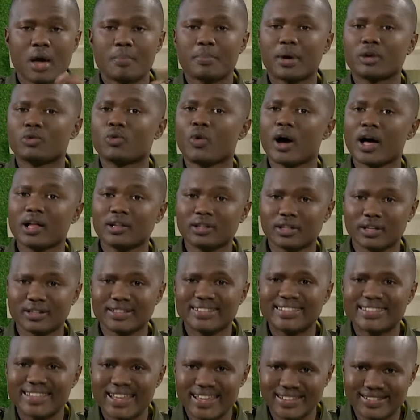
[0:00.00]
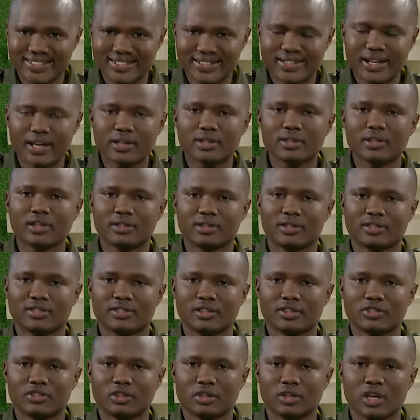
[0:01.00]
But while they study the
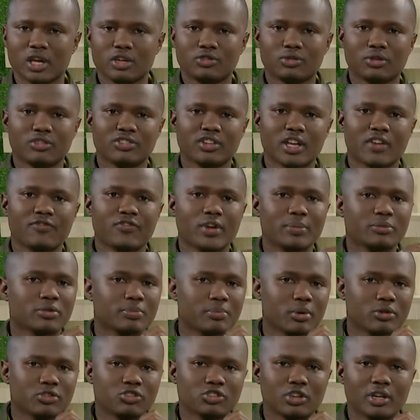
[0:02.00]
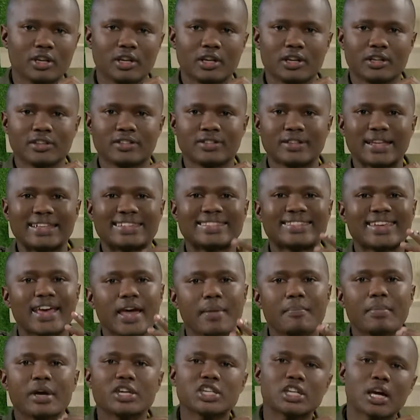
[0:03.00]
decision, Jozi FM sports journalist
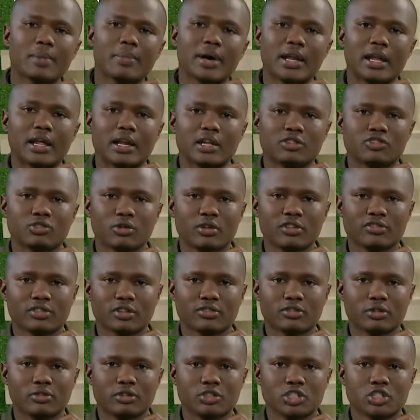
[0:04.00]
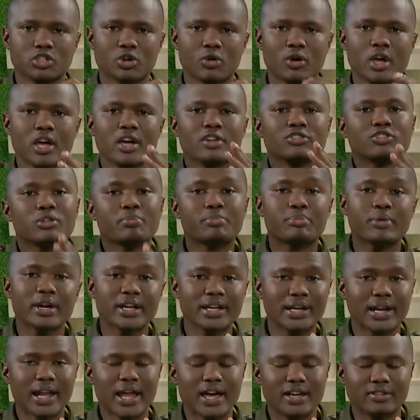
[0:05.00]
Themba Tshabalala joins us on the show to
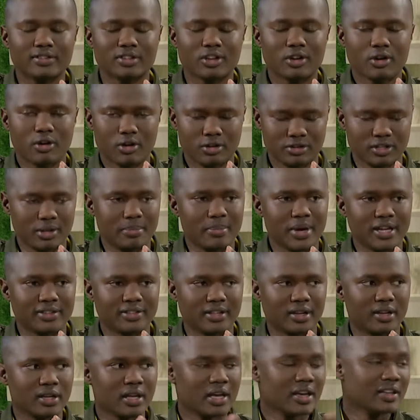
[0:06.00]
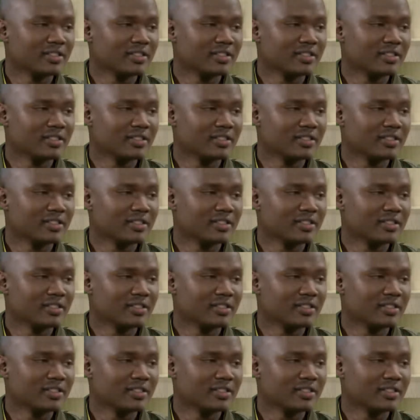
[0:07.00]
bring light on the matter.